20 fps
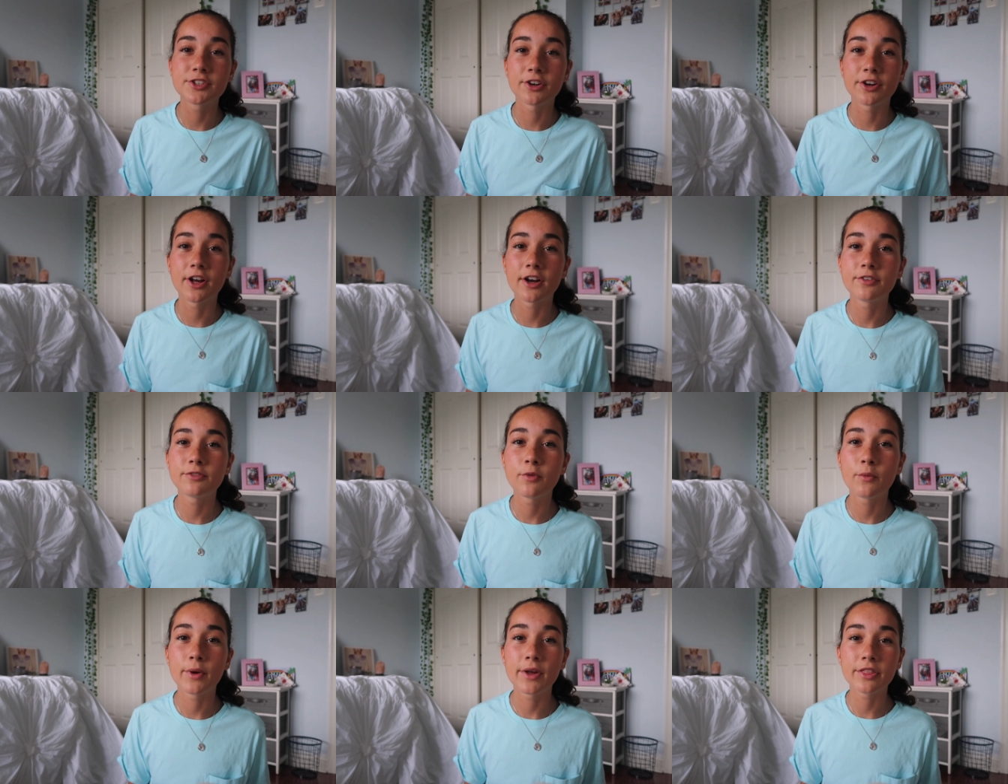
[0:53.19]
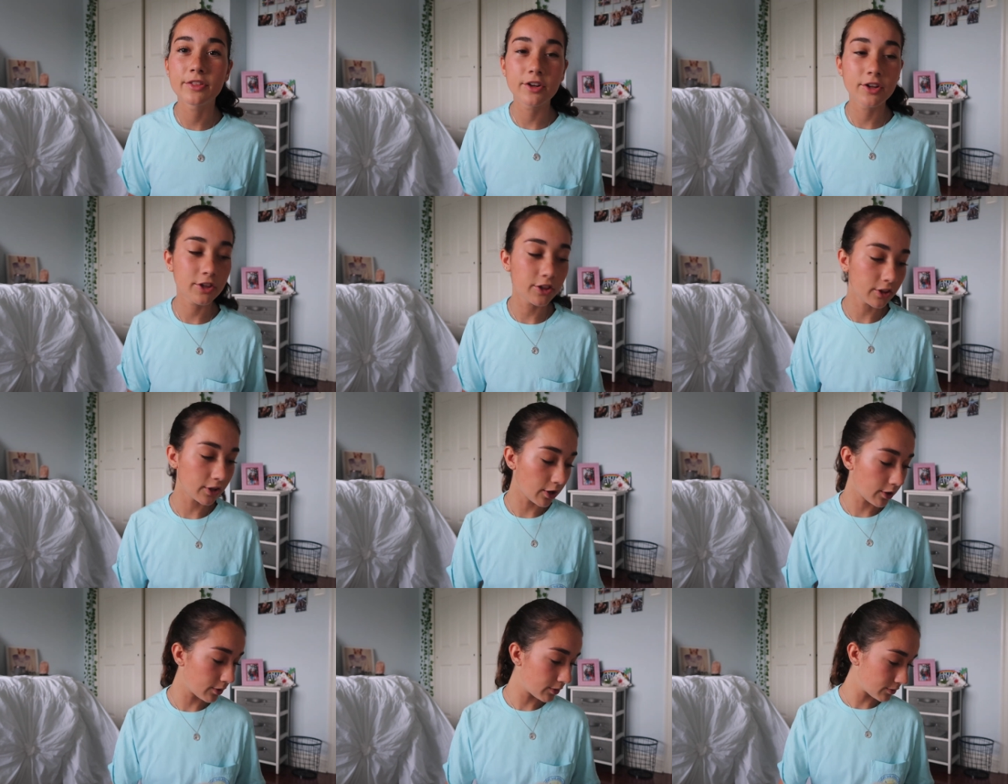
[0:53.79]
start off with
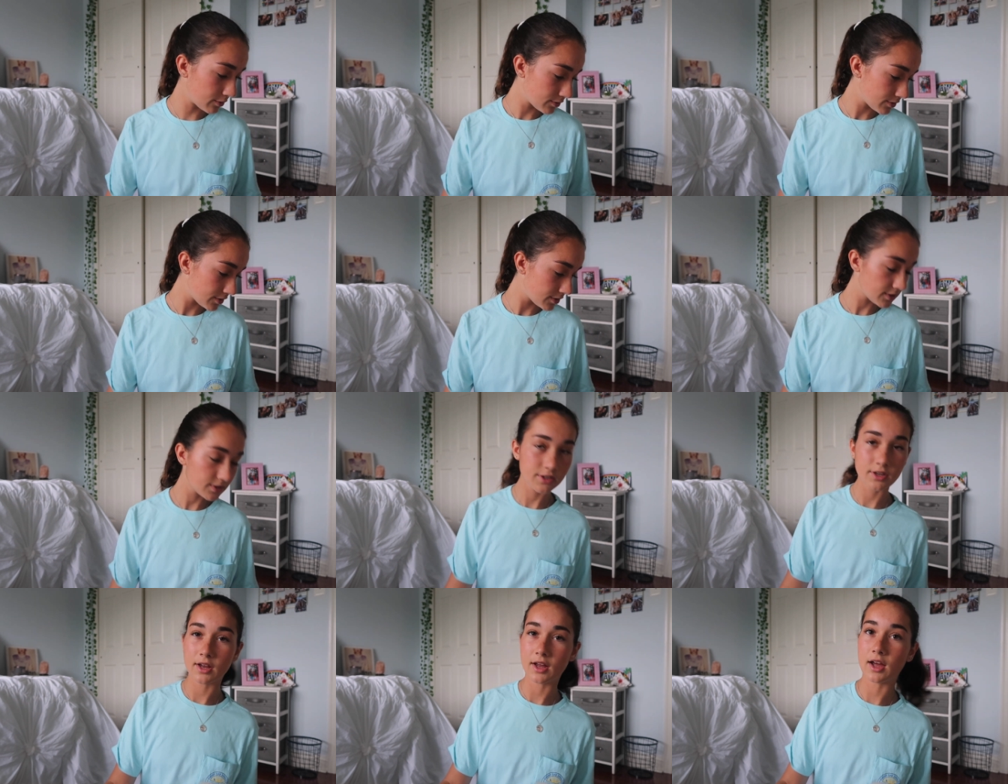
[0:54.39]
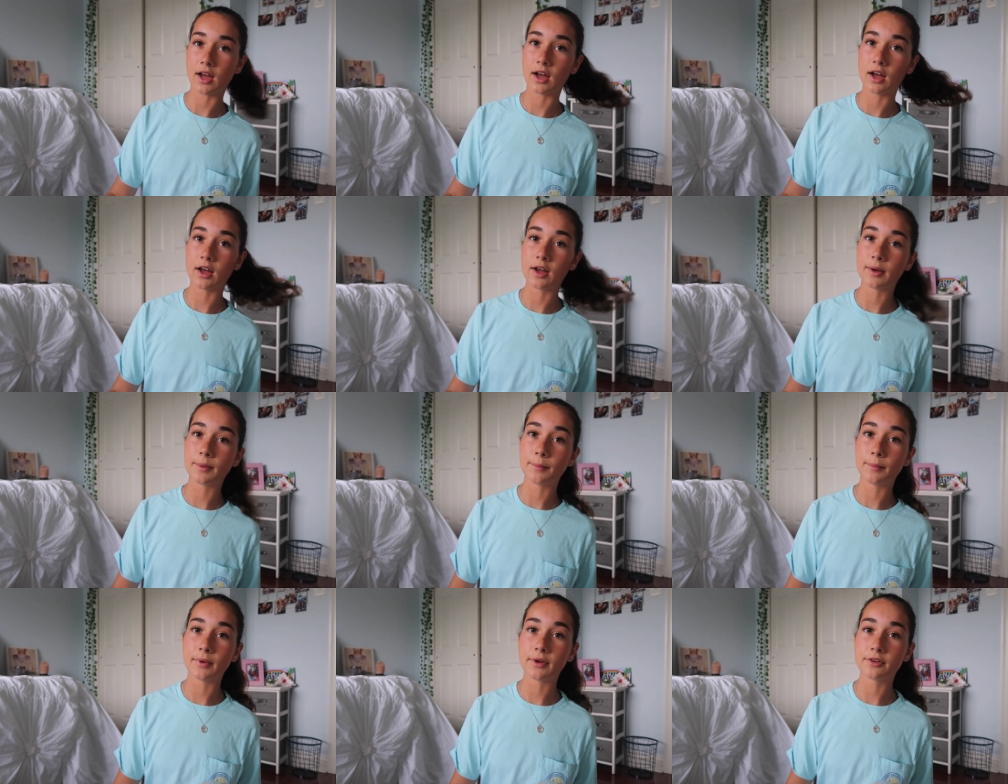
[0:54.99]
clothes.
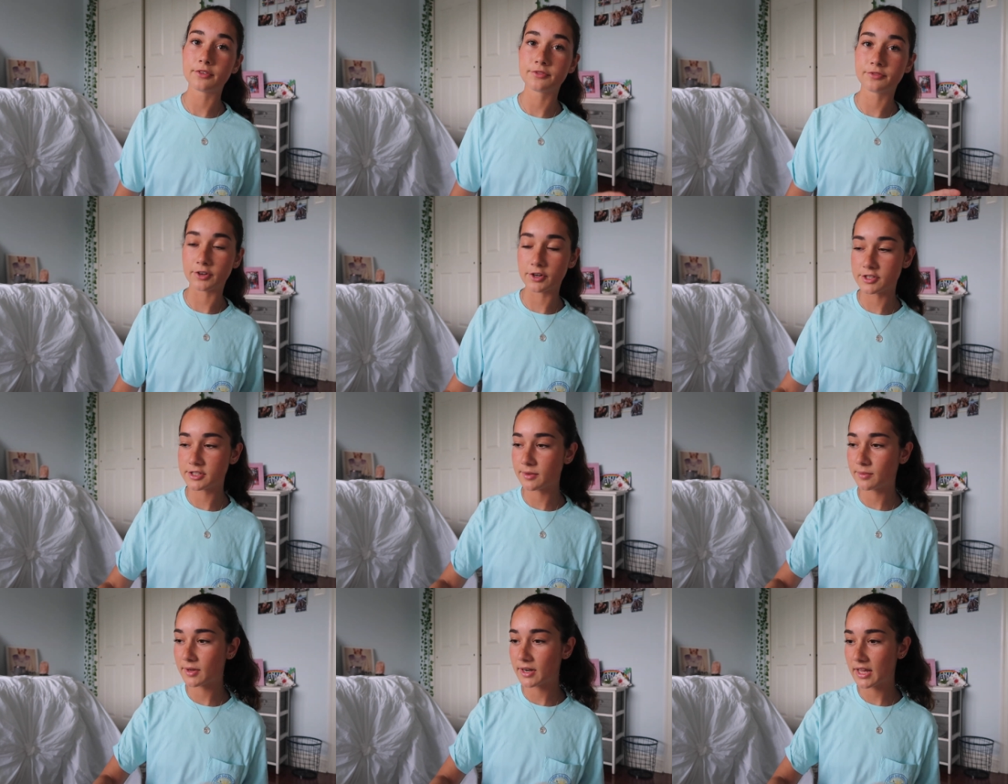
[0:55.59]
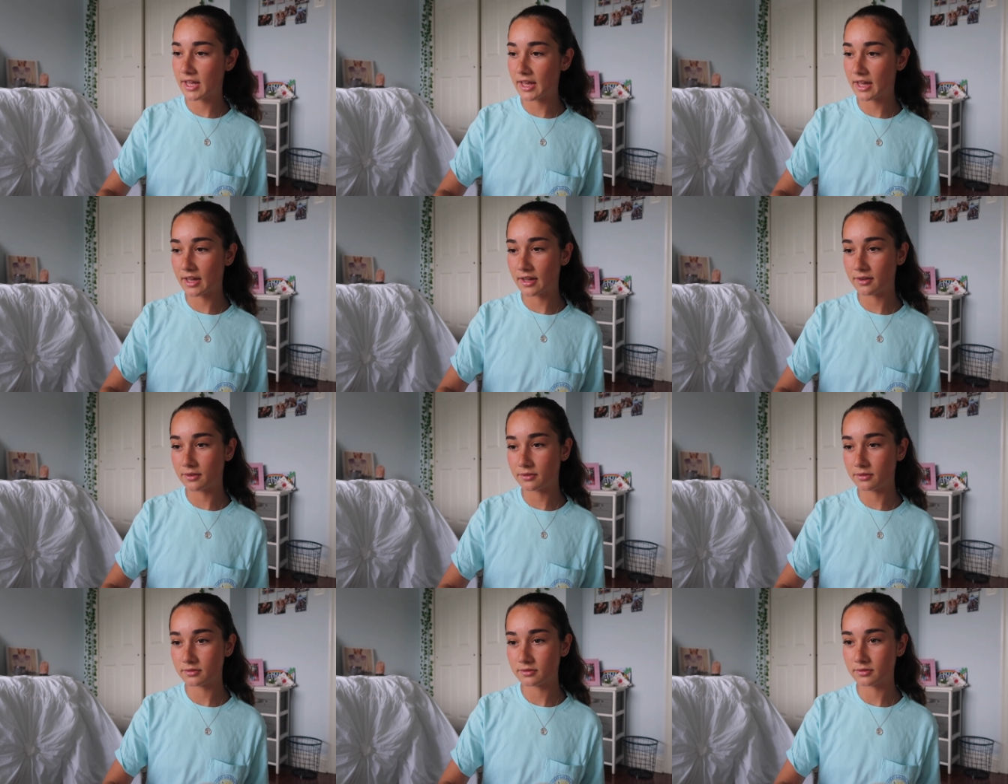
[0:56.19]
Um, first I'm gonna
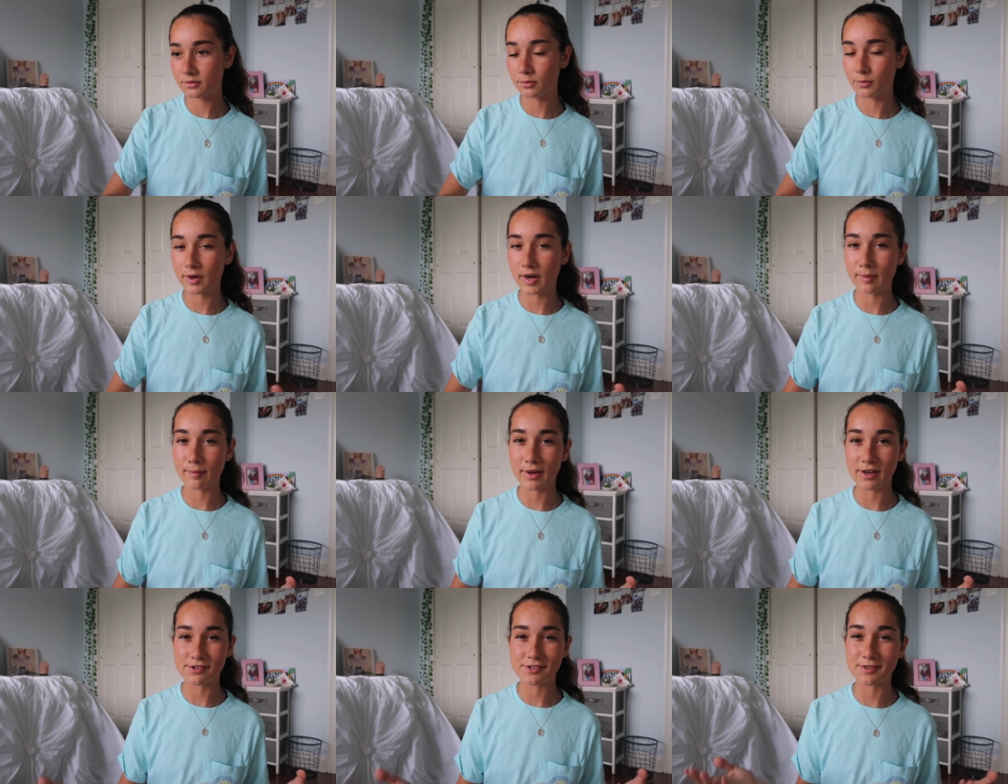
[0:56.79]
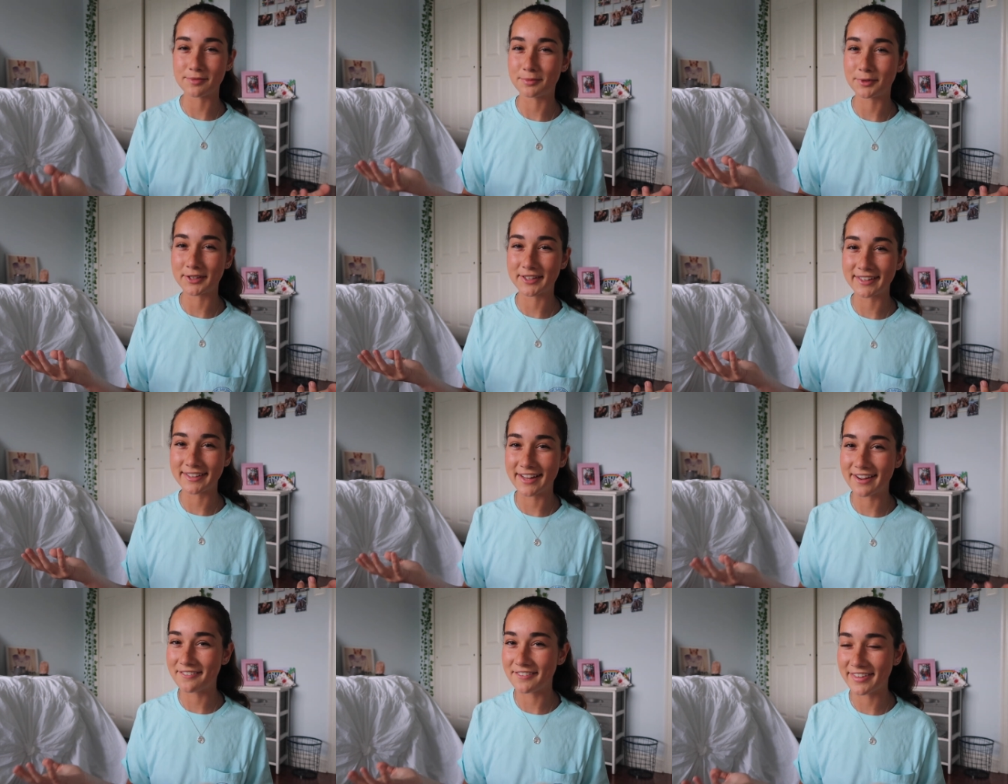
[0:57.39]
get what I'm actually
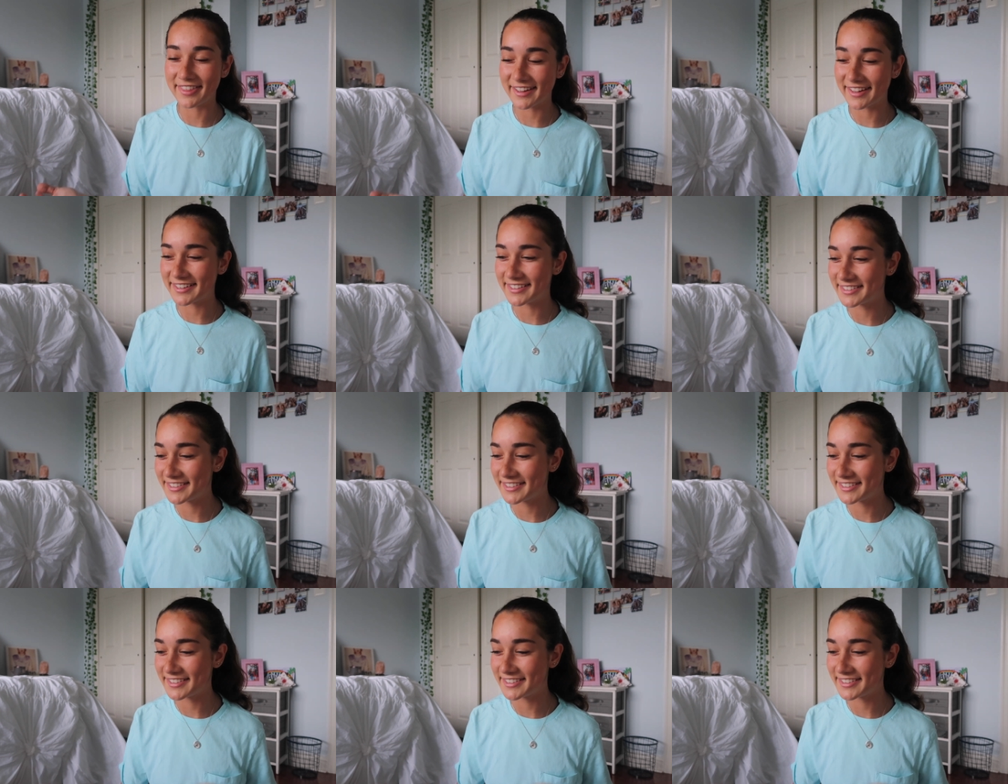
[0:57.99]
putting everything